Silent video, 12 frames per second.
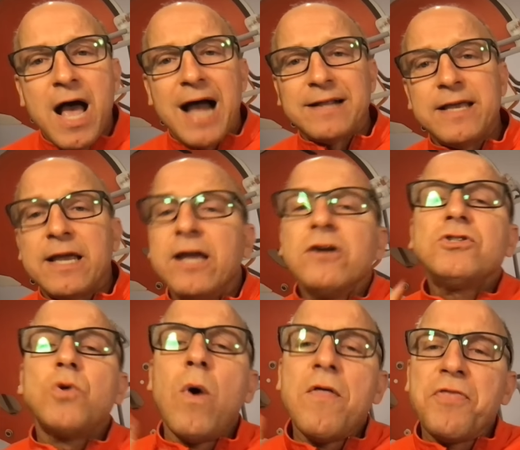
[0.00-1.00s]
I think here's
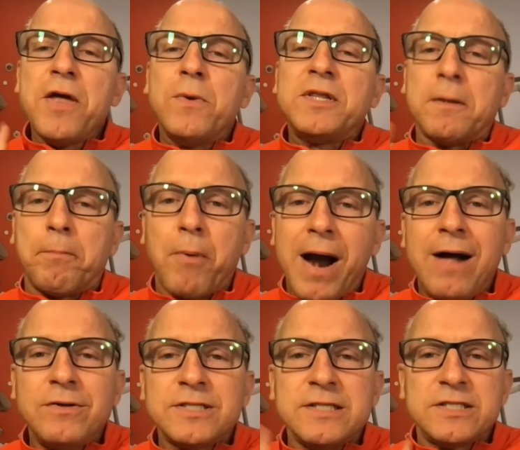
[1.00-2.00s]
the one thing with the
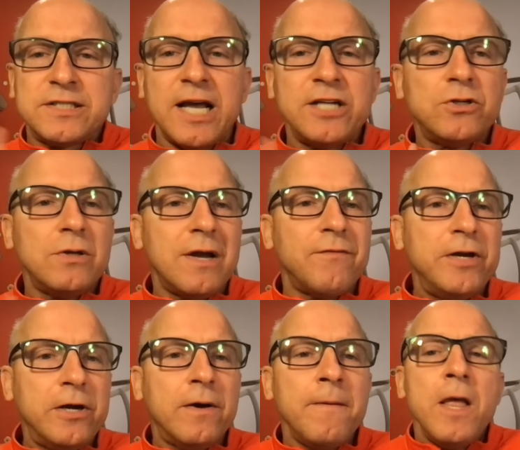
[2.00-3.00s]
Browns and the schedule every
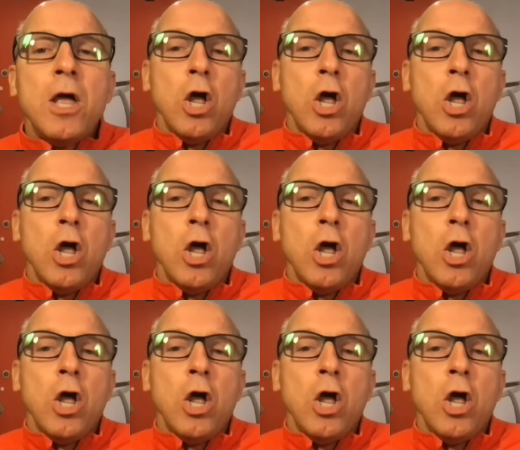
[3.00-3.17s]
year.